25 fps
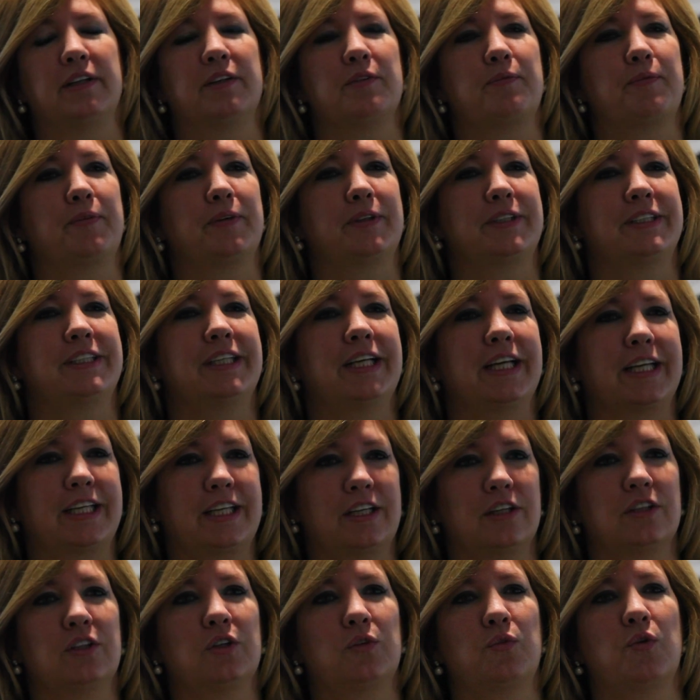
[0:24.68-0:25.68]
the
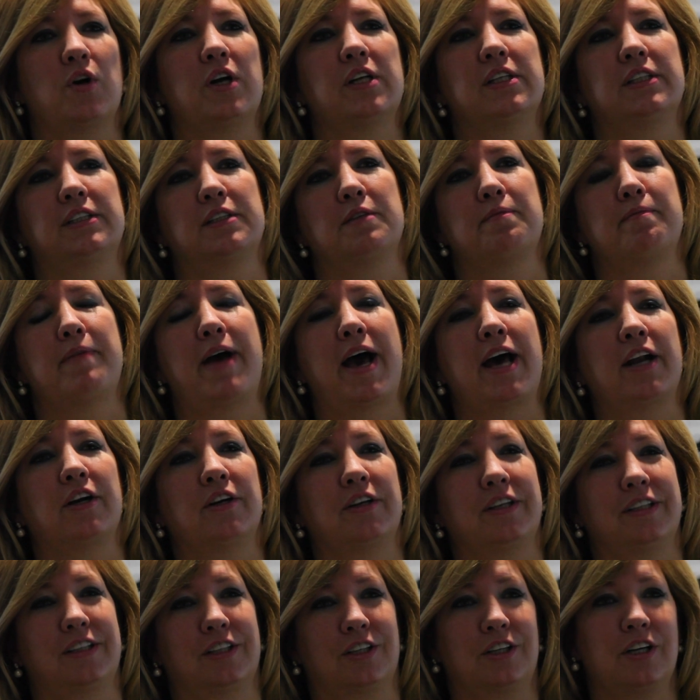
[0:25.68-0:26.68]
particular ones that
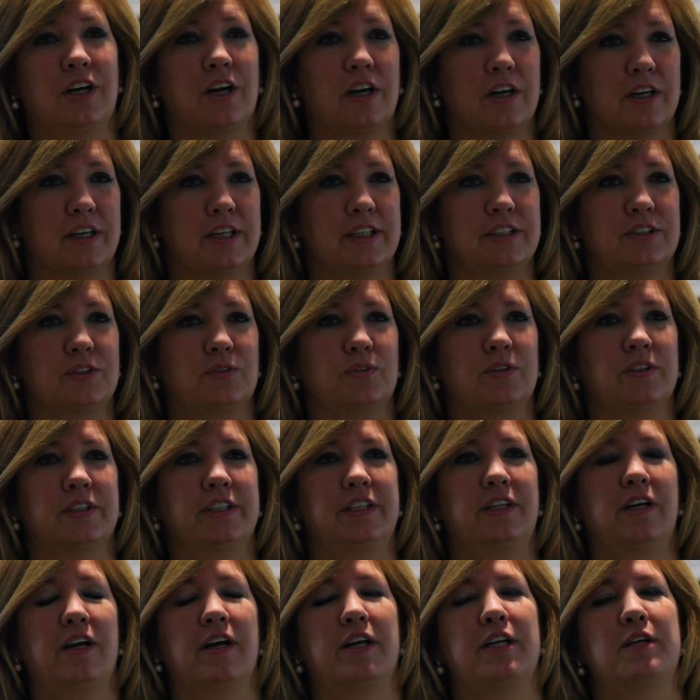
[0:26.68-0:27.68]
matter in the current world
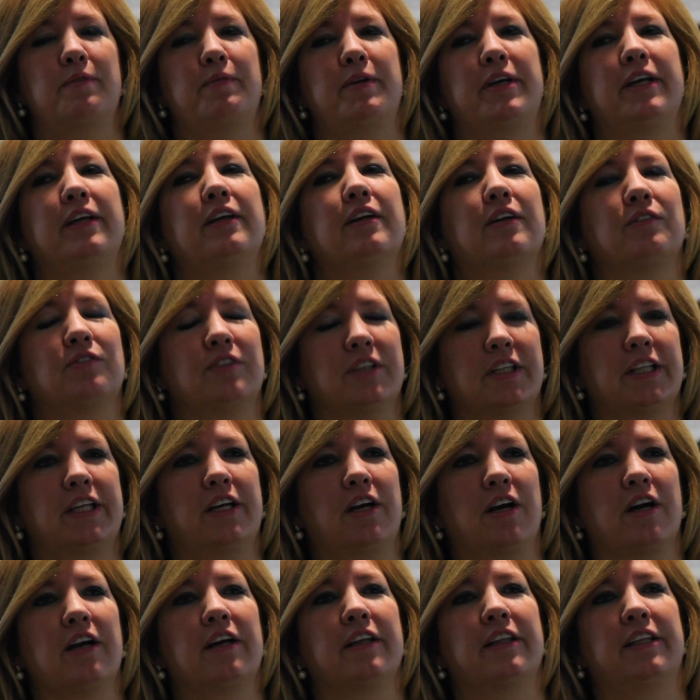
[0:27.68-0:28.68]
economy
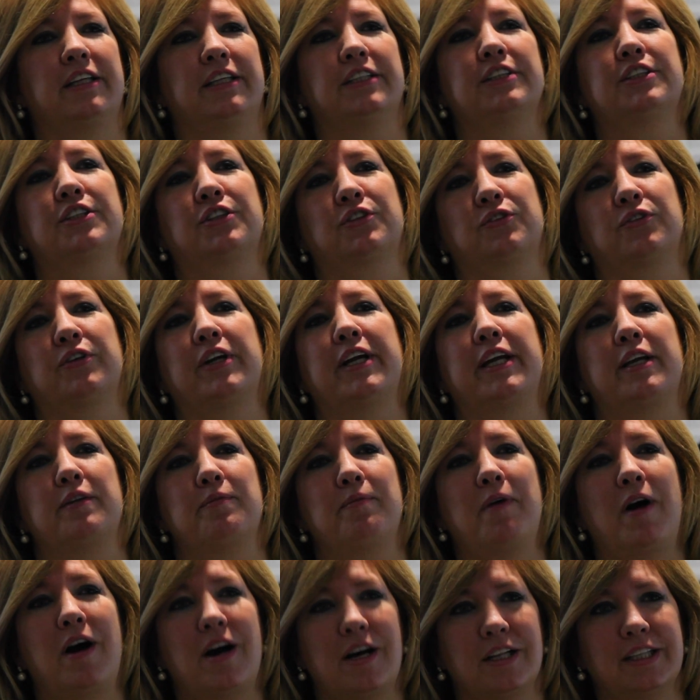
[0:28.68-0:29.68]
really are these three:
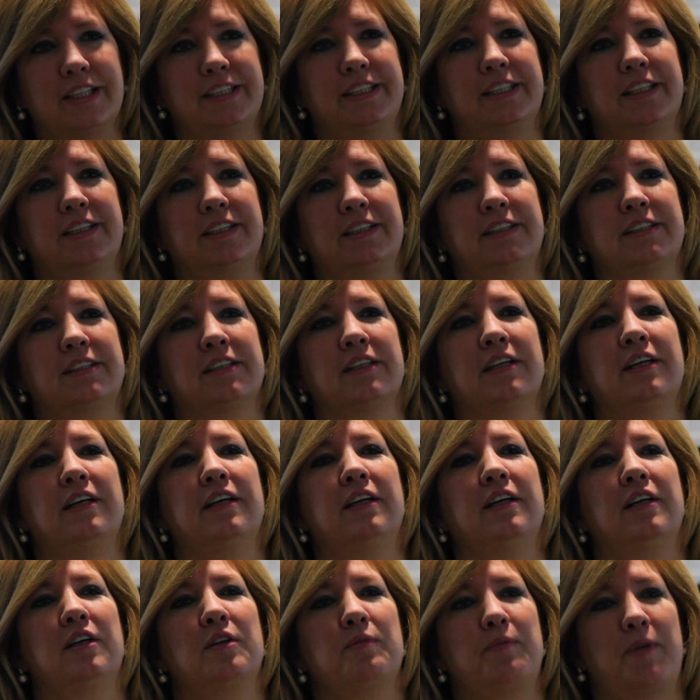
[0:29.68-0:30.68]
politics,
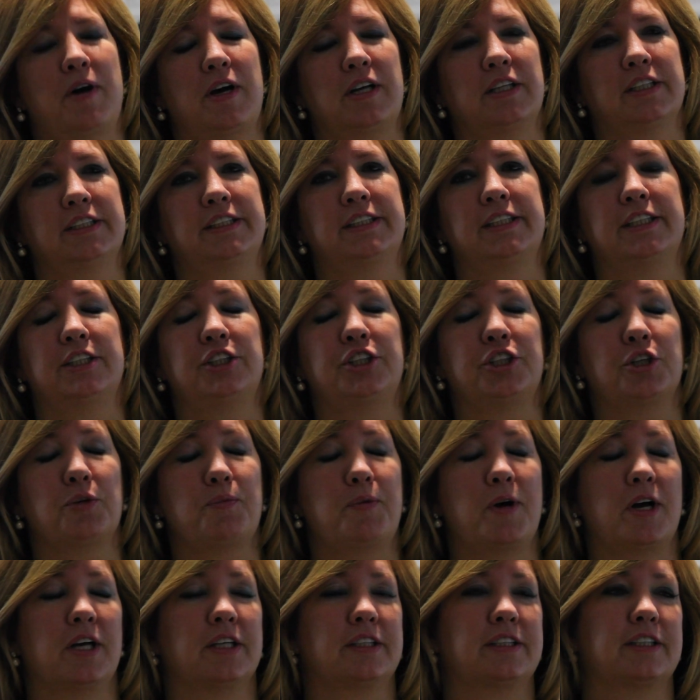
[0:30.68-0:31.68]
policy,
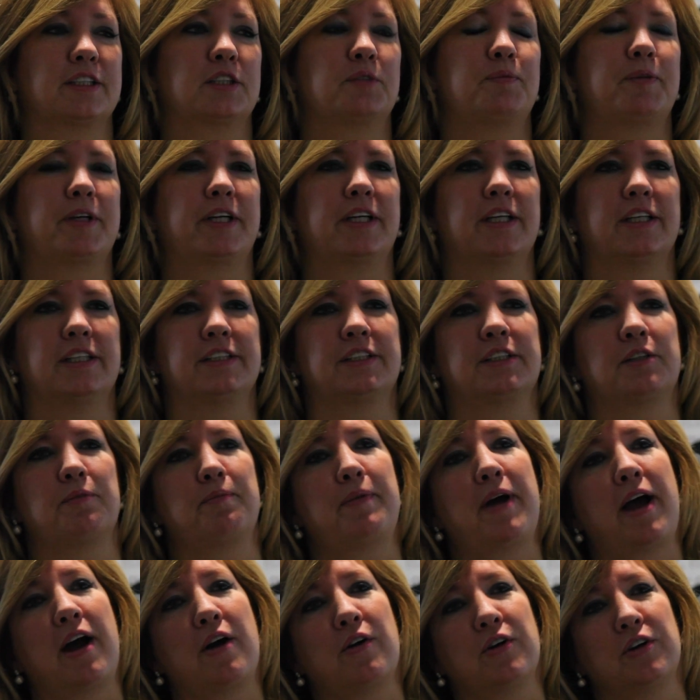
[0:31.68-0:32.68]
geopolitics, because the
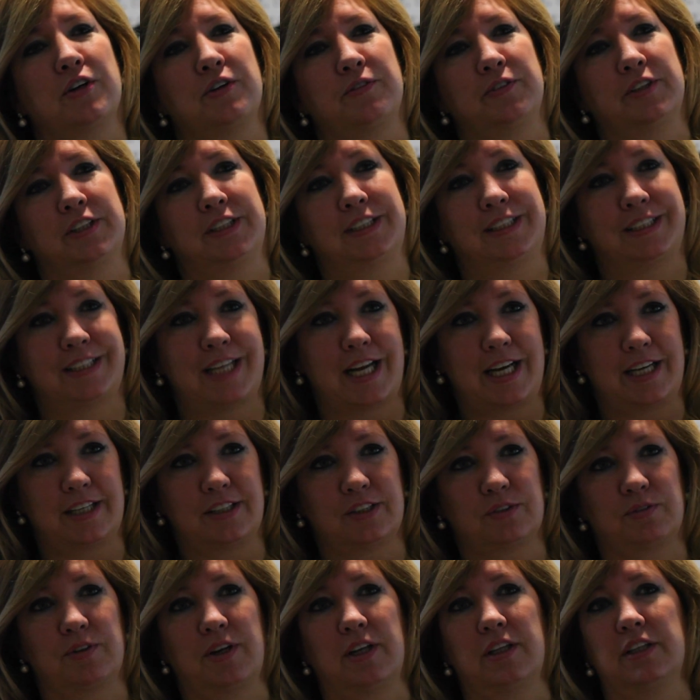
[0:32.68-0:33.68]
power of the
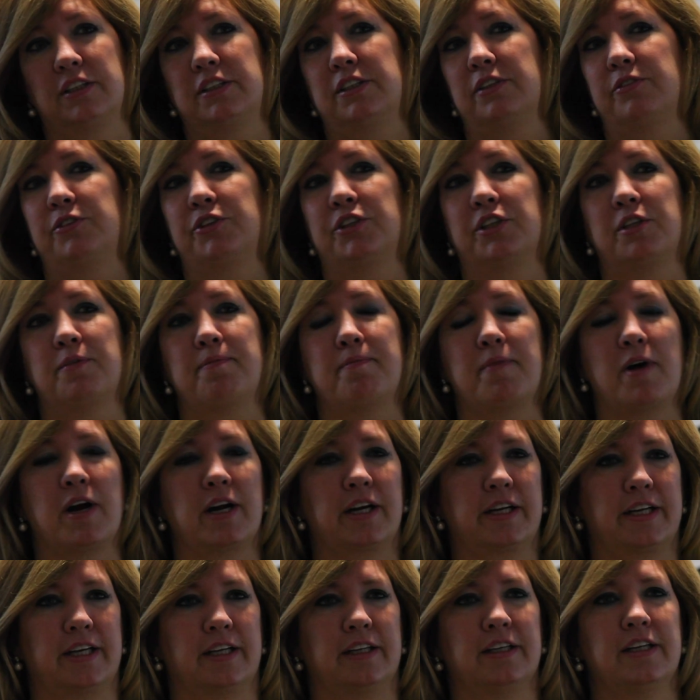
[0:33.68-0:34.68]
state relative to the
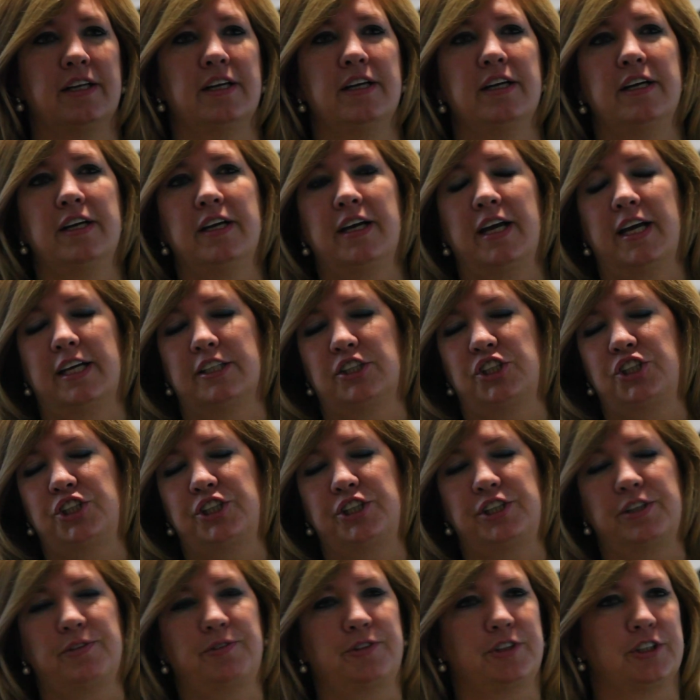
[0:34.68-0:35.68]
market has
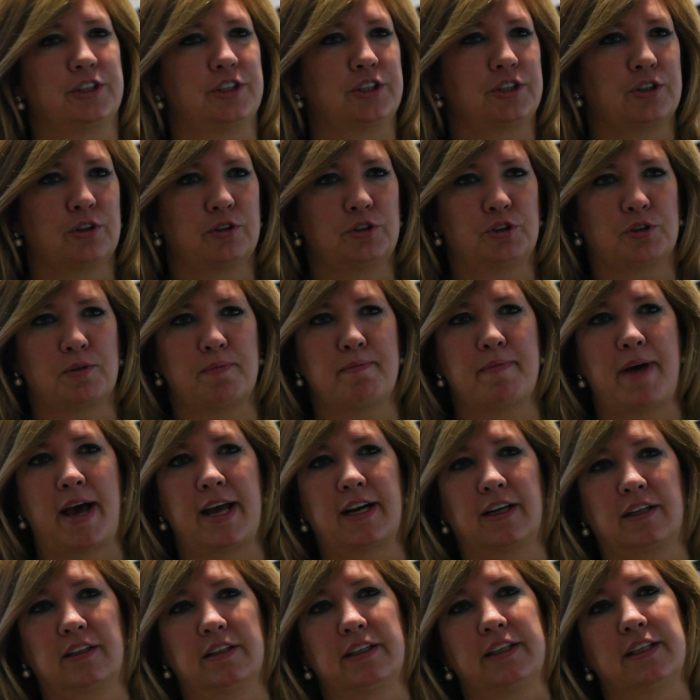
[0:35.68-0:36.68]
shifted so
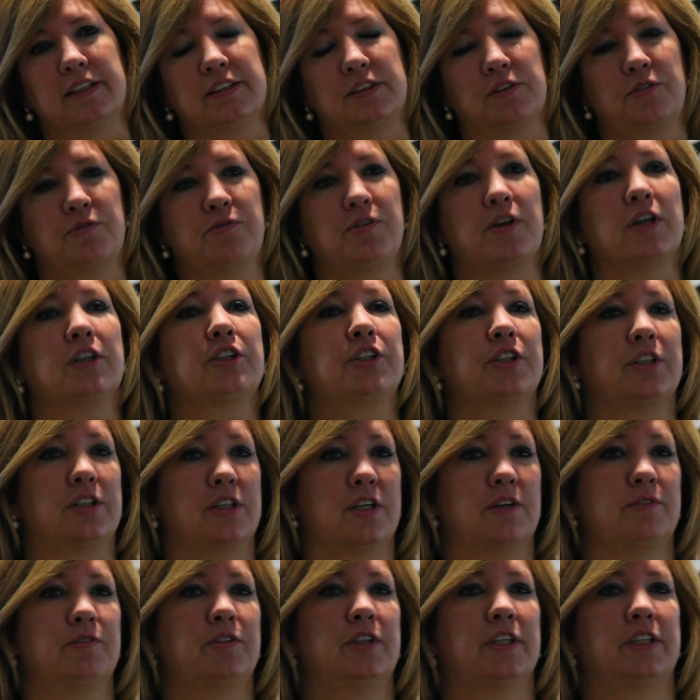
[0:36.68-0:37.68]
dramatically as a function
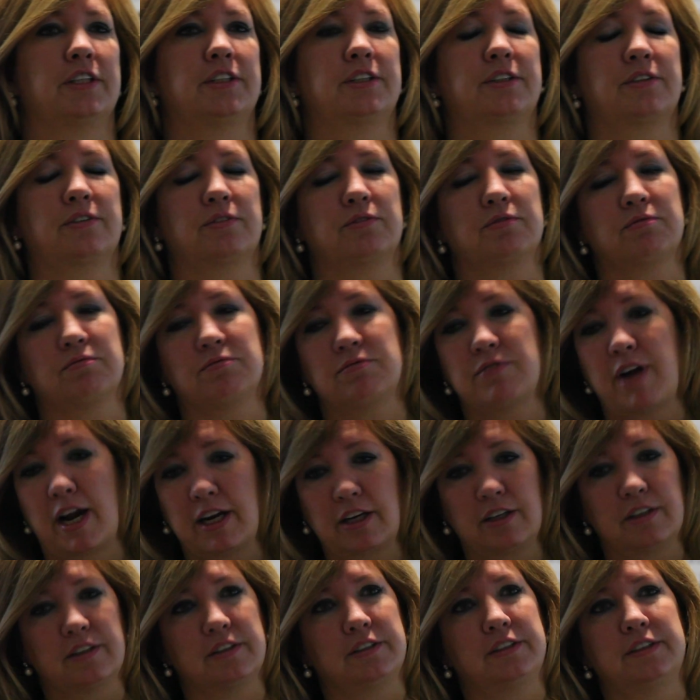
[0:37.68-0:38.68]
of this
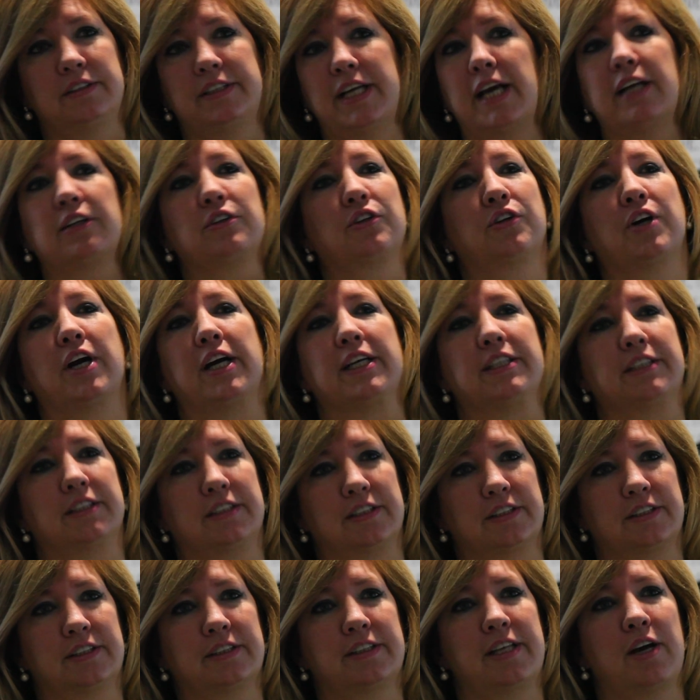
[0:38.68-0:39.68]
record debt
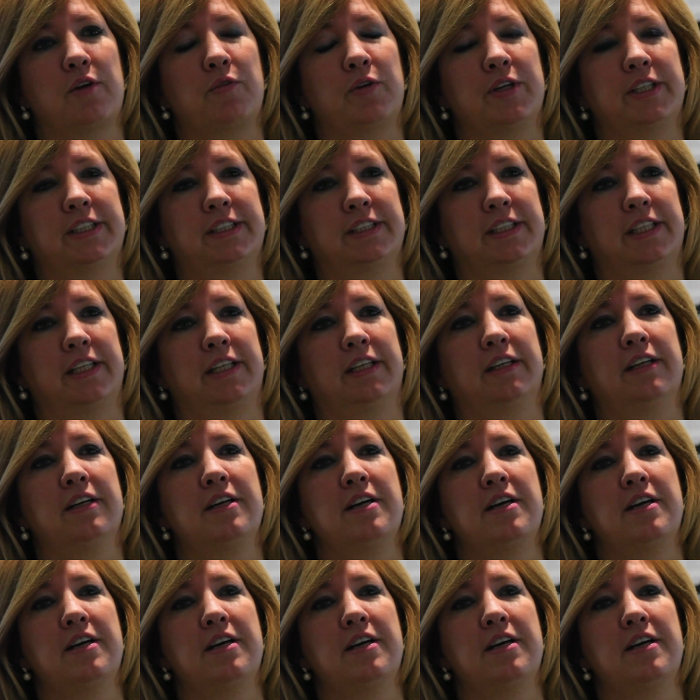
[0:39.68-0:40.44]
crisis that we see